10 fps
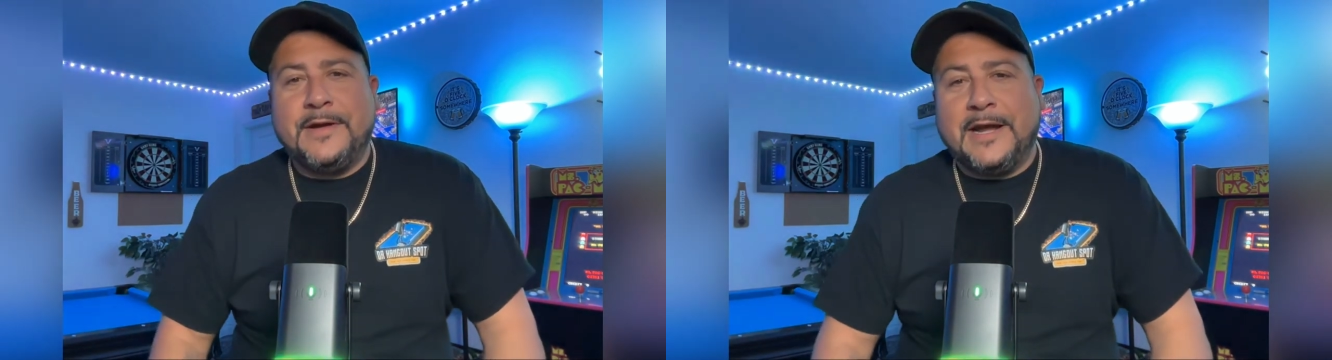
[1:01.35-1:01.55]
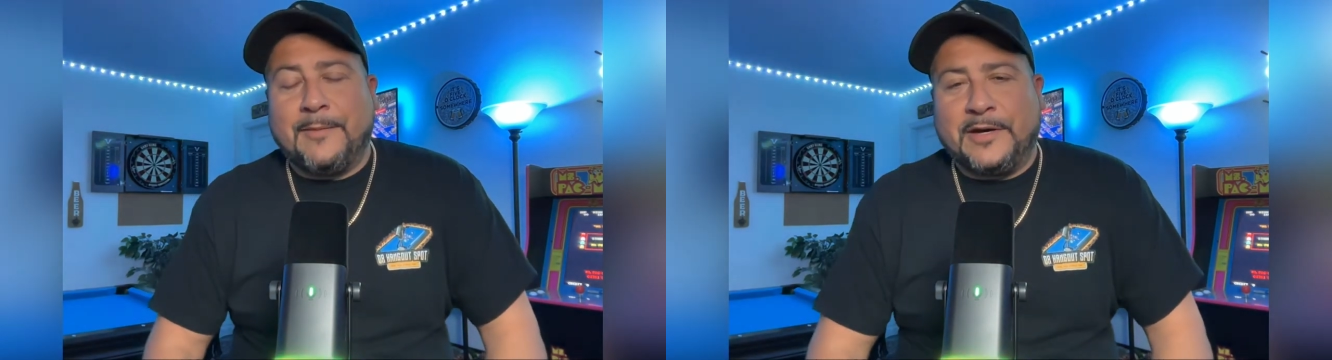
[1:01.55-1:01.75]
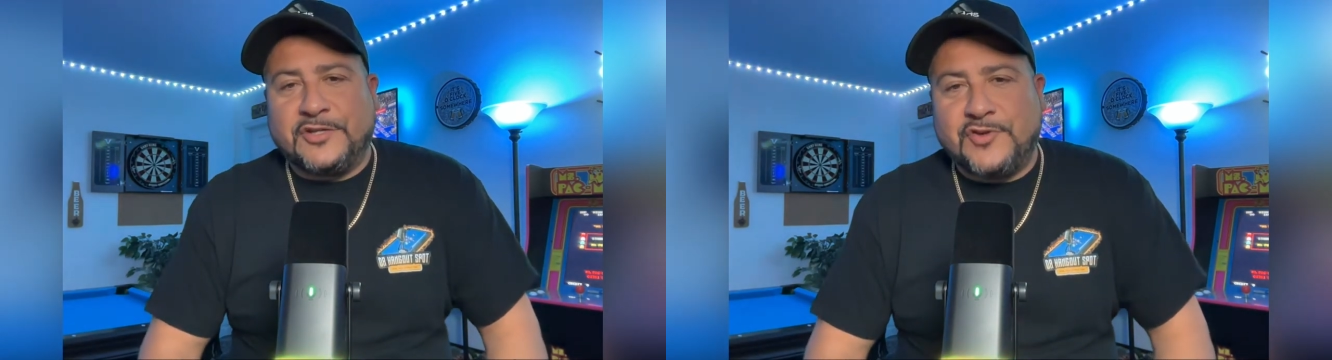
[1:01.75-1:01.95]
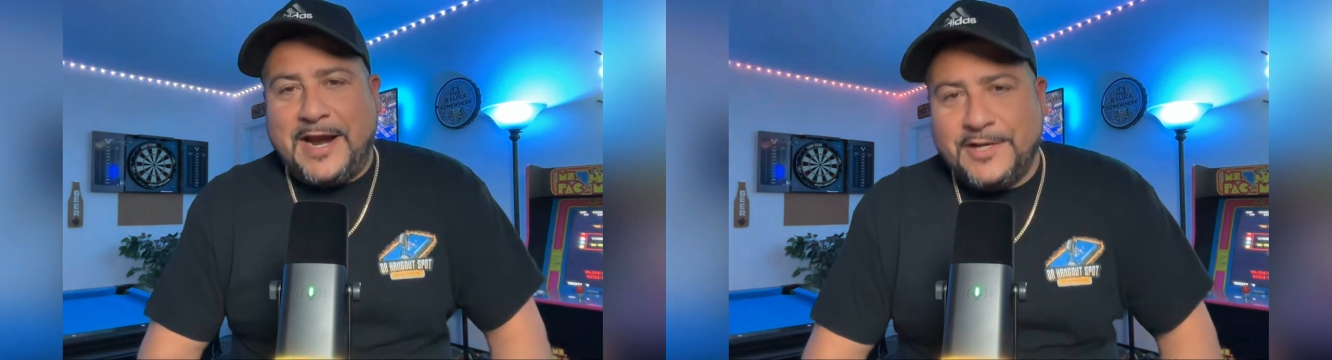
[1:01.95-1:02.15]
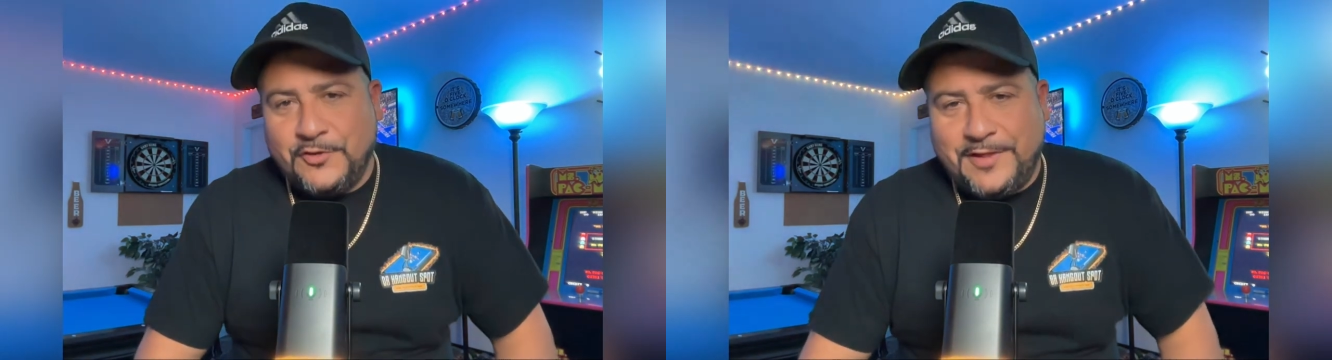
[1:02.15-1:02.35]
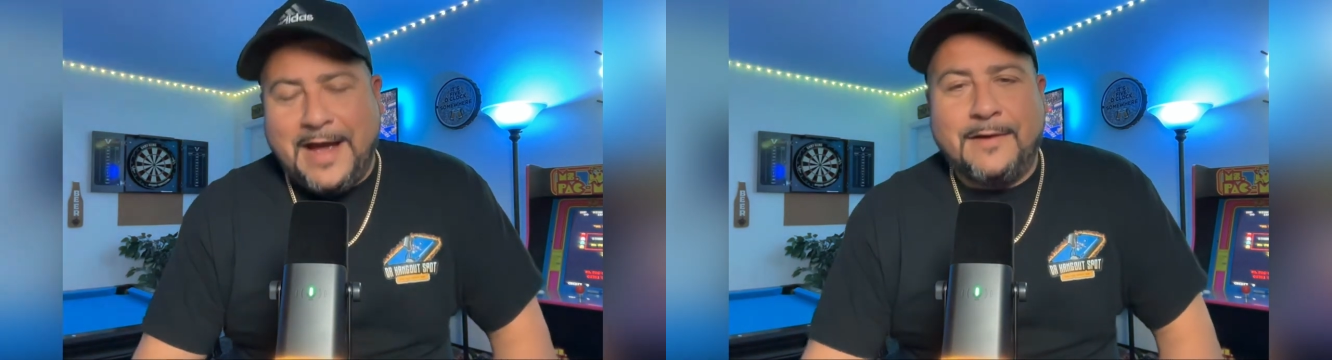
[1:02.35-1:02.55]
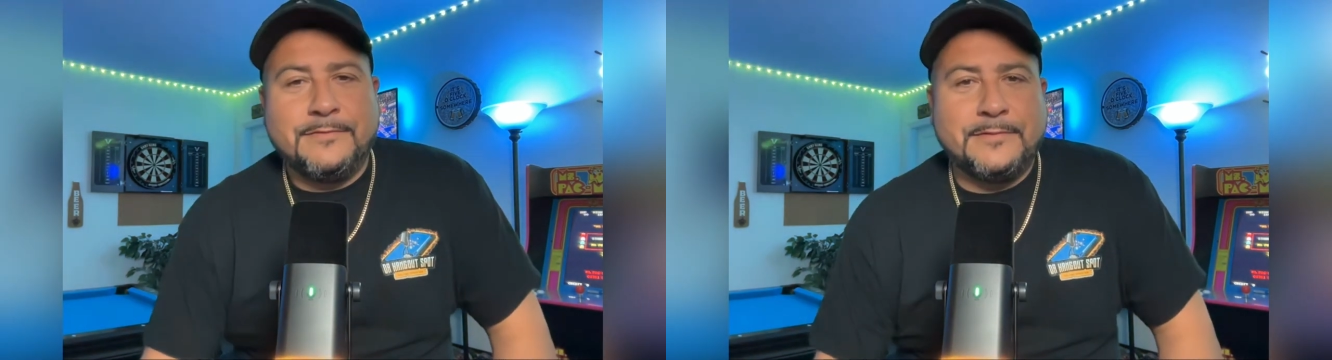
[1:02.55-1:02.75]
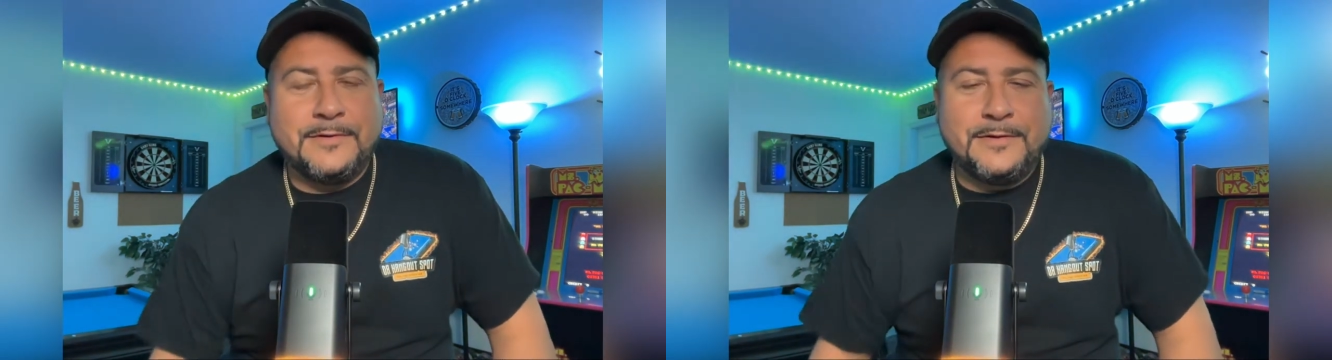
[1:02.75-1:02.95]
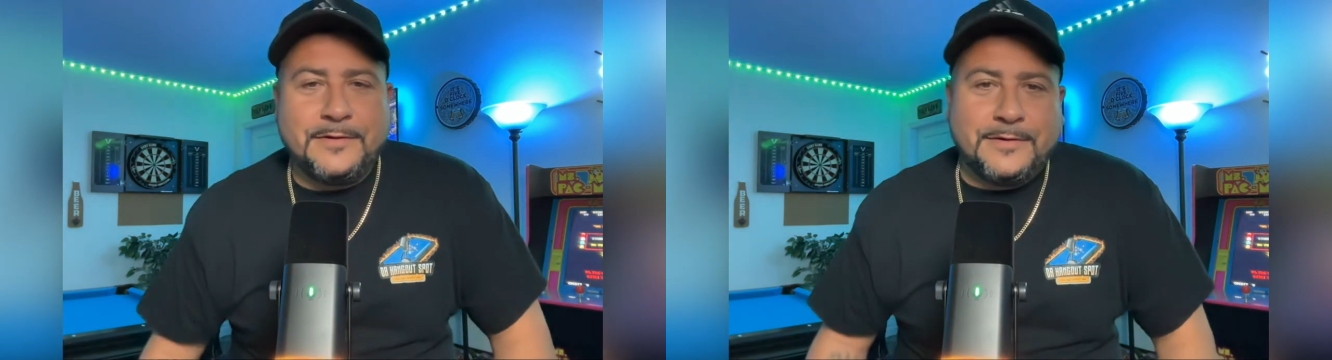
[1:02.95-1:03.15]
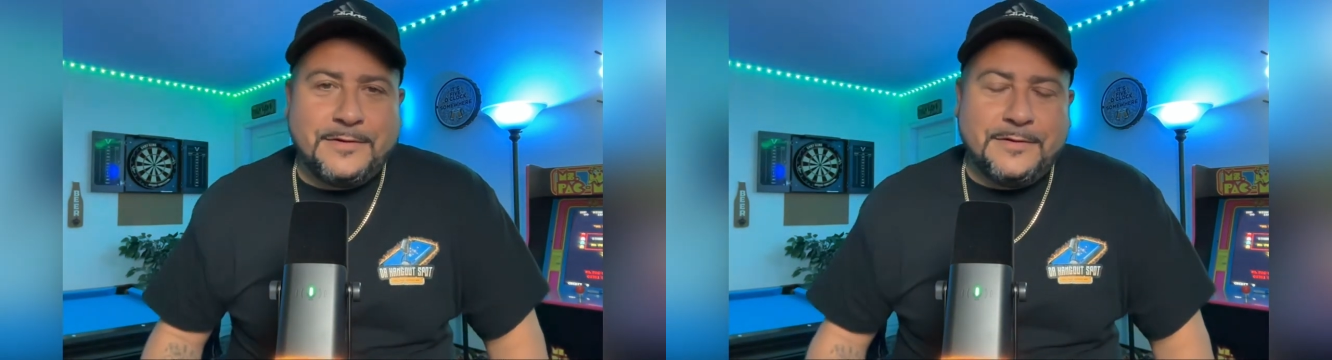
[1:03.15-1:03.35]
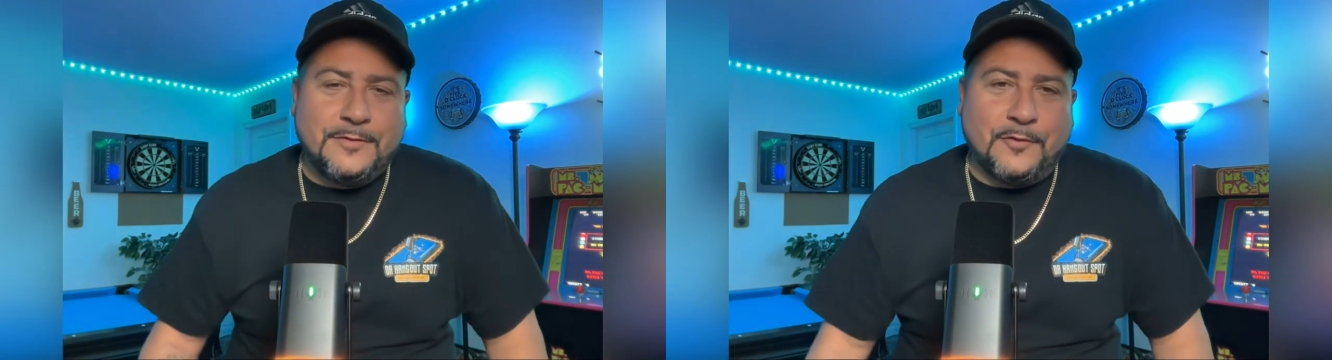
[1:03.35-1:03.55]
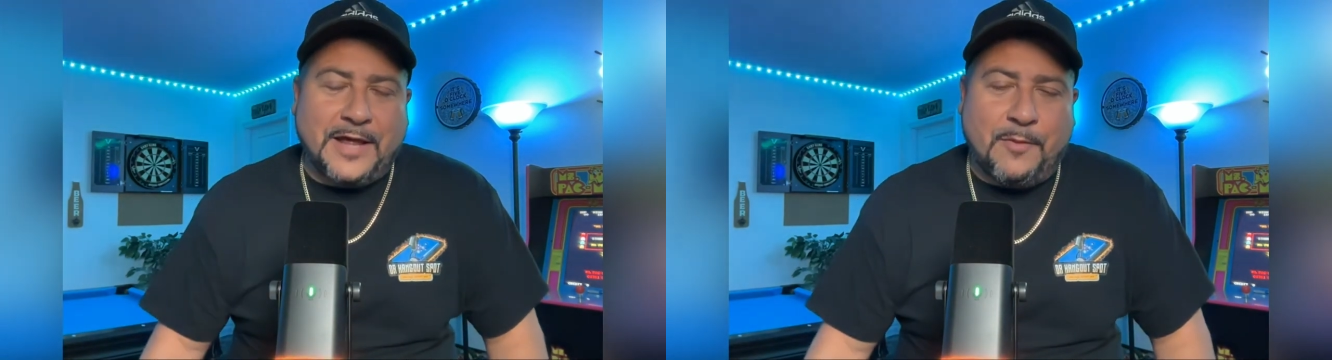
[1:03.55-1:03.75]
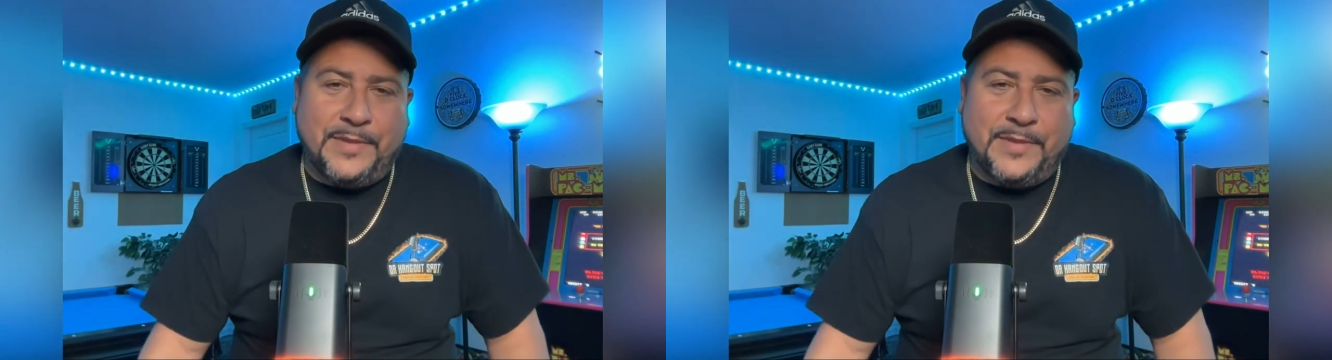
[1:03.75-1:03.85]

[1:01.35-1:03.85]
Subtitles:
And I'm going to try to do that without